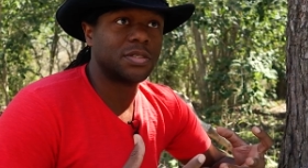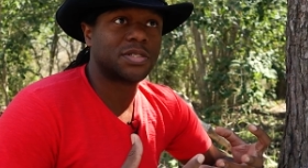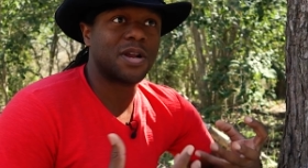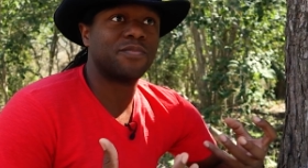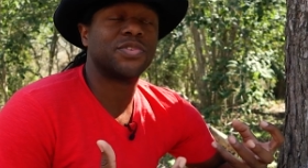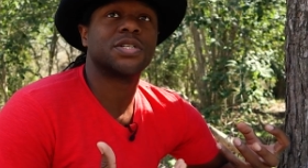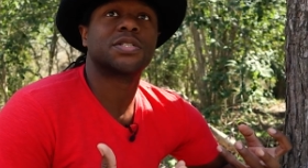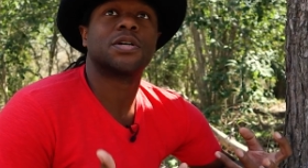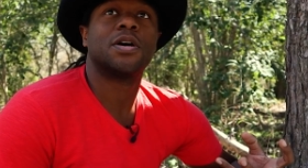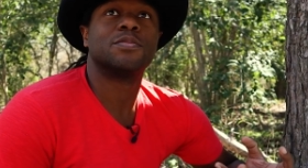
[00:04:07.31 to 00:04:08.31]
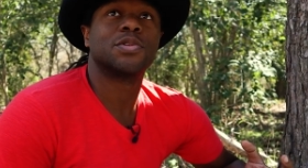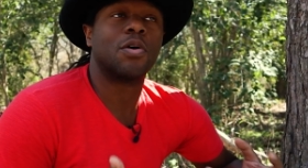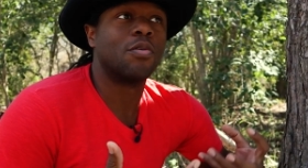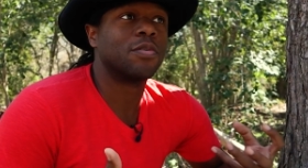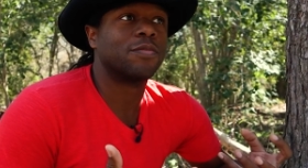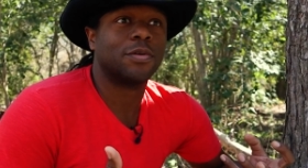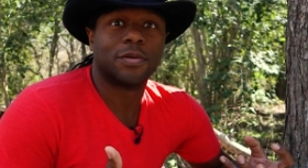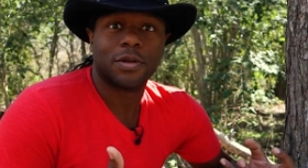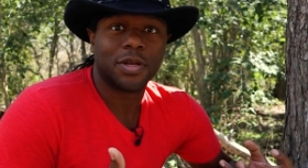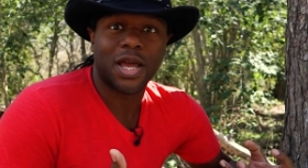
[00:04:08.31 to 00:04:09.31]
Something just comes over
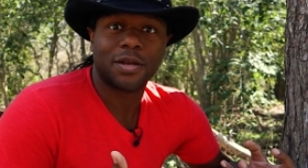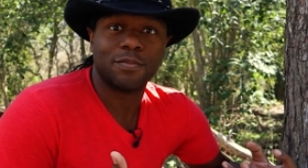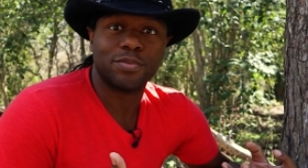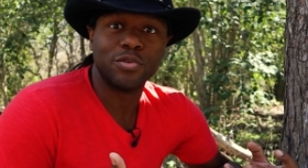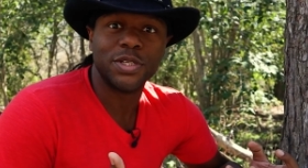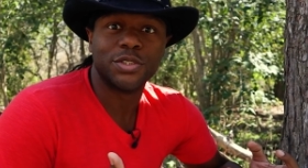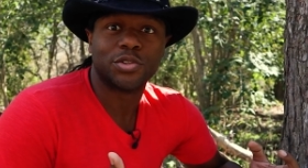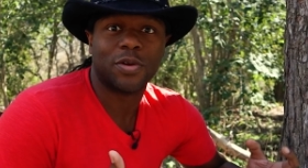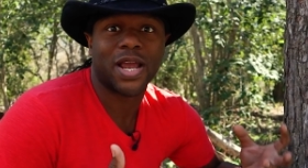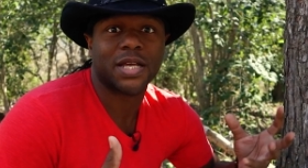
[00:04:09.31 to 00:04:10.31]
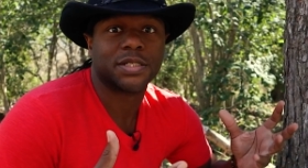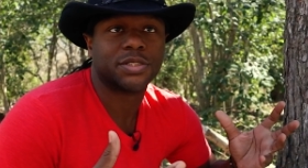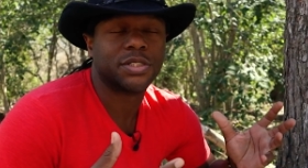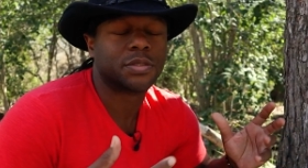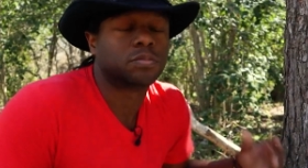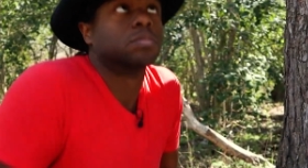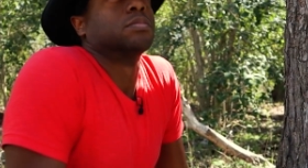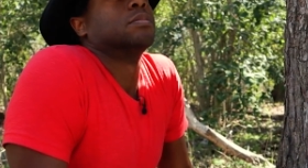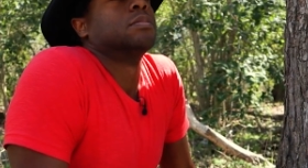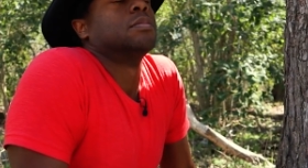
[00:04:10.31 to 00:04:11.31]
like a booty trance, and
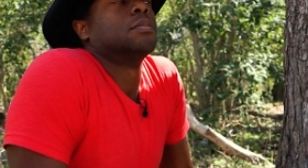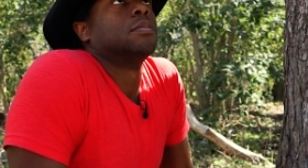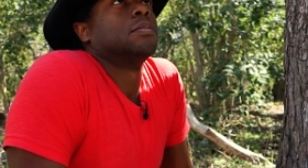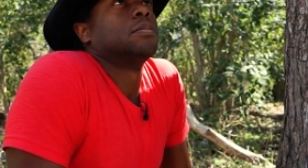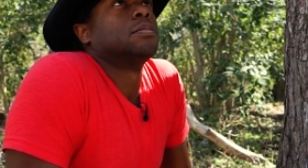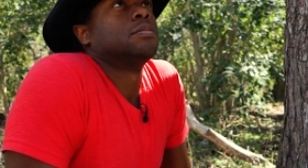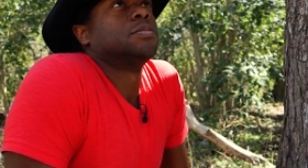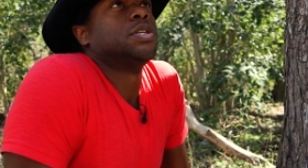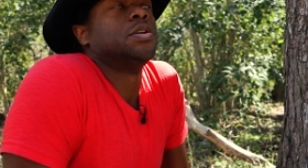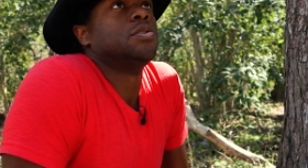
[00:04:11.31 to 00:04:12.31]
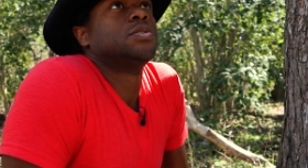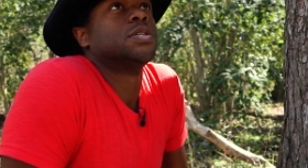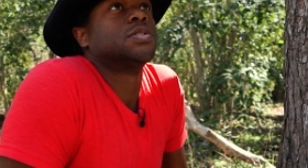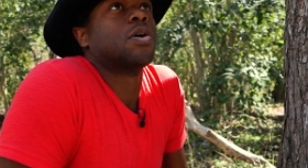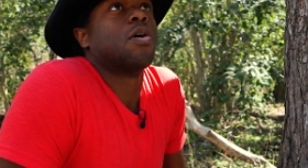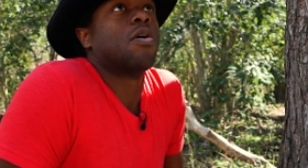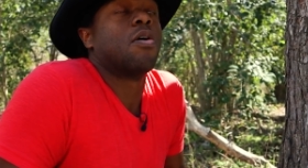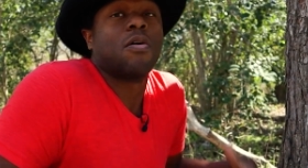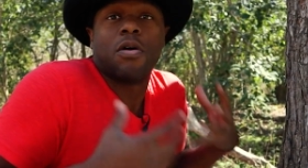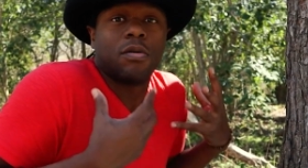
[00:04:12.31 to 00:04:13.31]
she loses
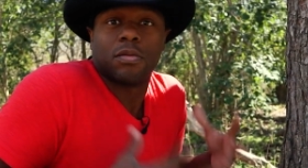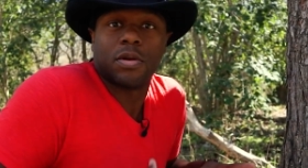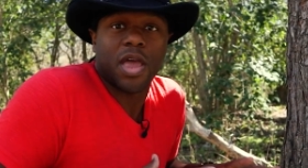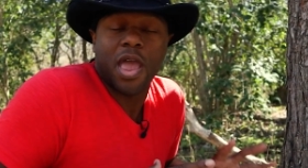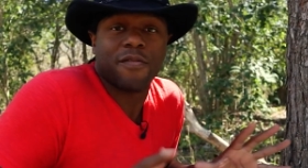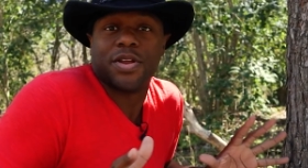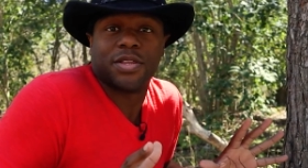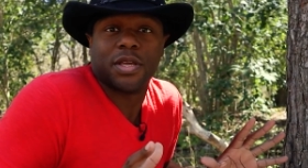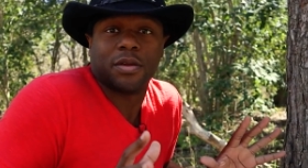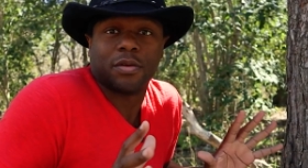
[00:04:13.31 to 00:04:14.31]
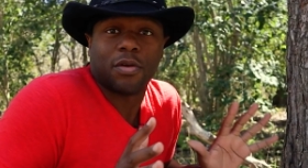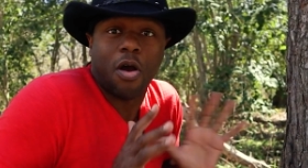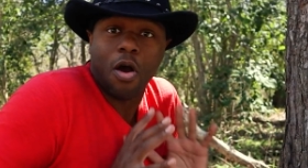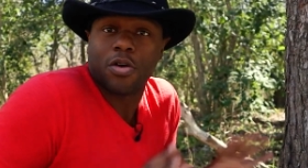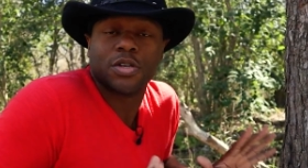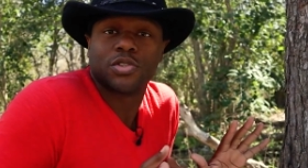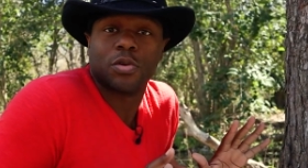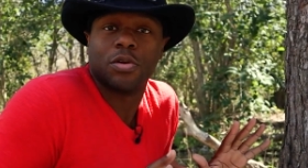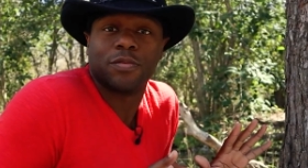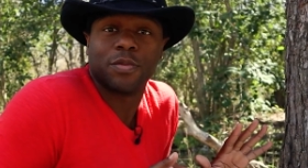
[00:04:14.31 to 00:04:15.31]
everything, all
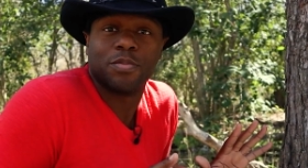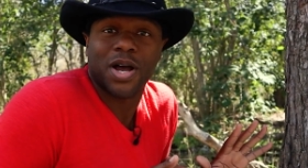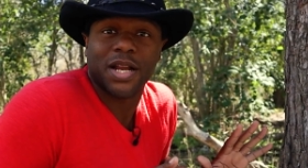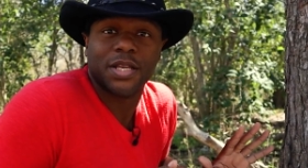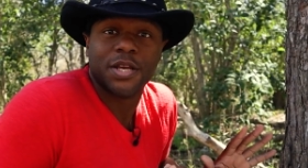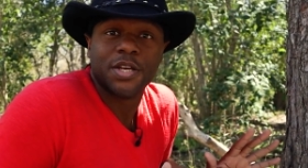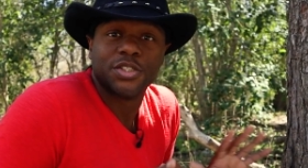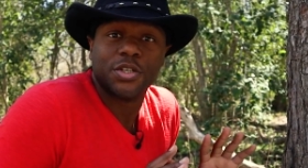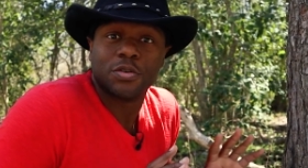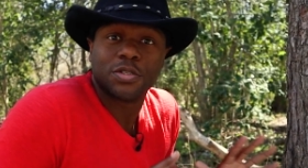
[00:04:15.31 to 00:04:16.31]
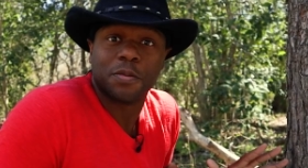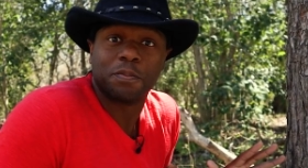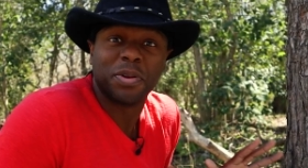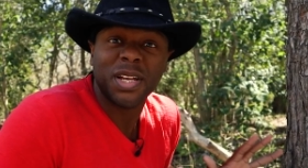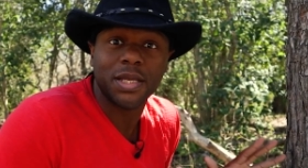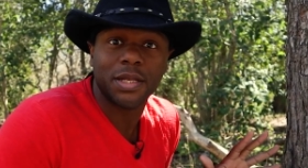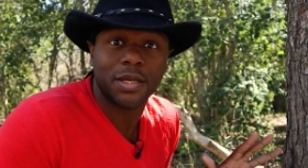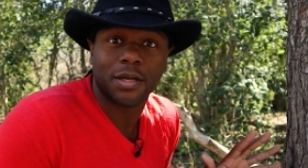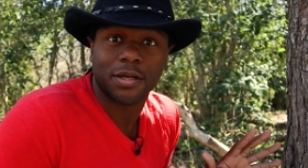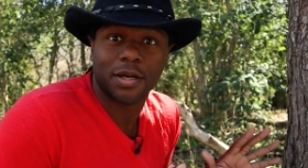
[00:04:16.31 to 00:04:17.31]
control of her body. She goes
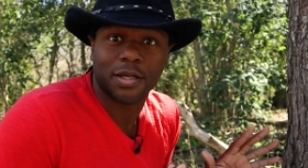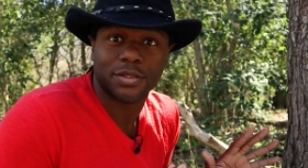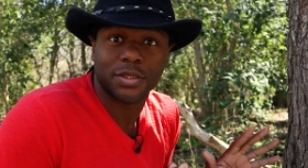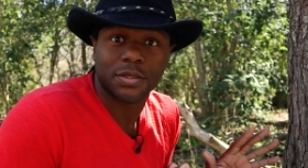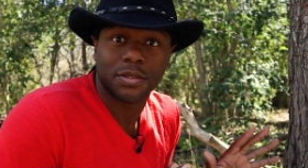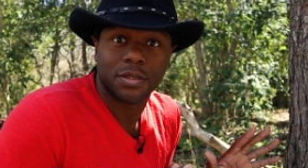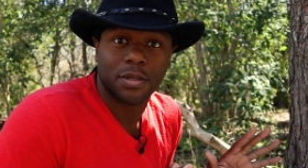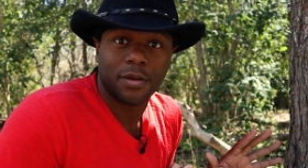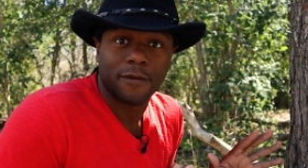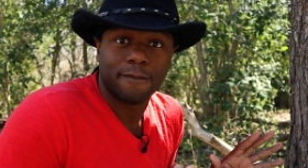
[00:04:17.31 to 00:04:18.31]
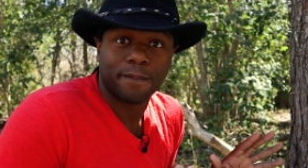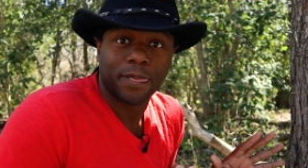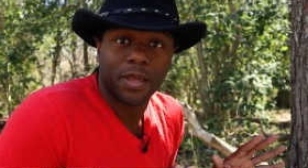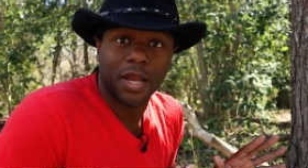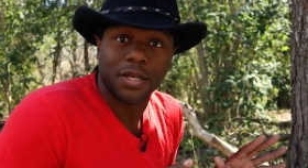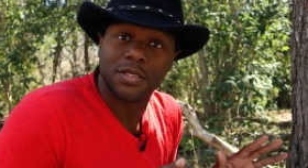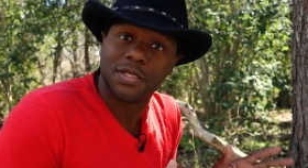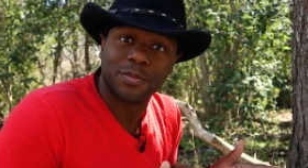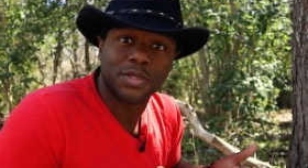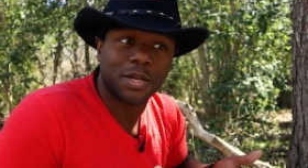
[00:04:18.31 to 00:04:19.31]
completely unconscious. And then
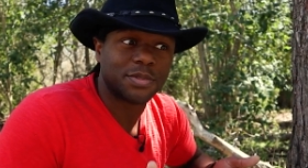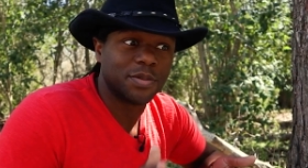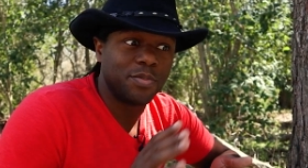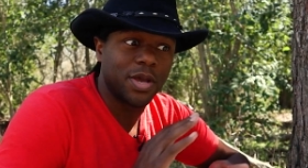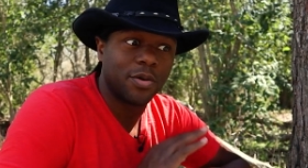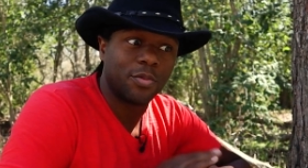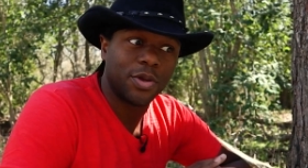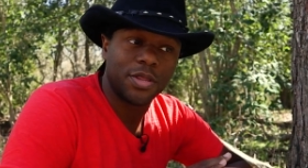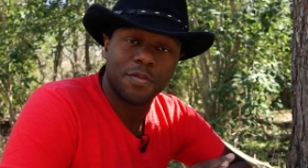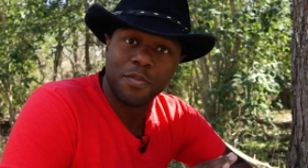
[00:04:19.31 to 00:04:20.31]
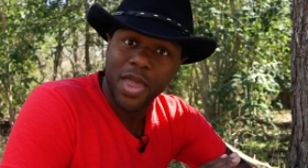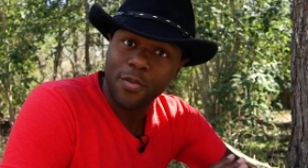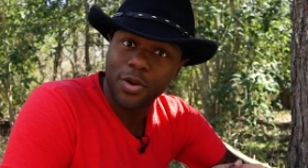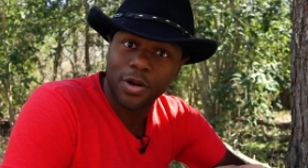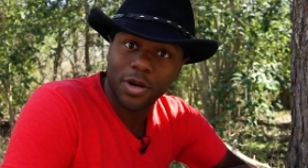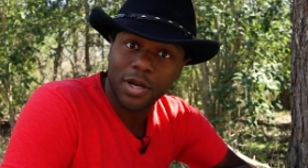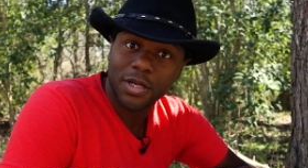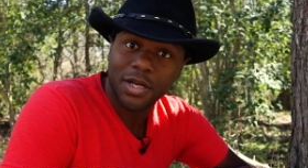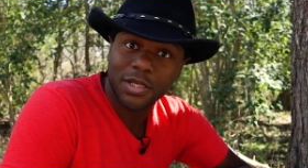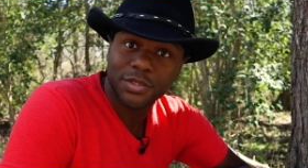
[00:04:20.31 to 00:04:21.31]
sometimes the male will either mate with her
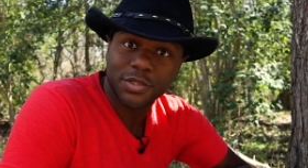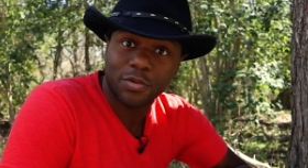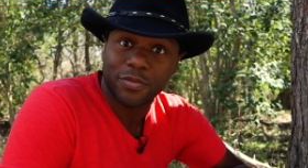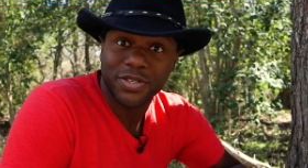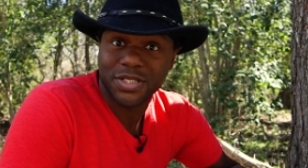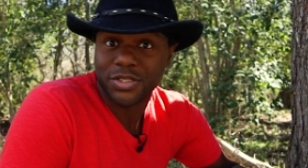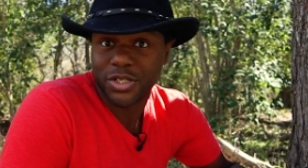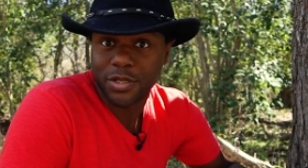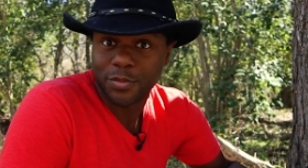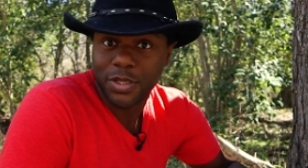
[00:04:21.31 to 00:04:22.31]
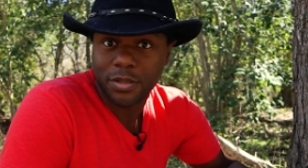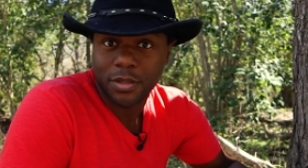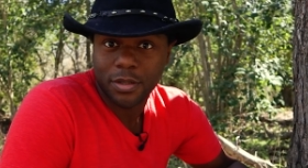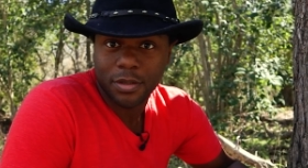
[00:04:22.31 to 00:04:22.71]
unconscious, or if he's a gentleman,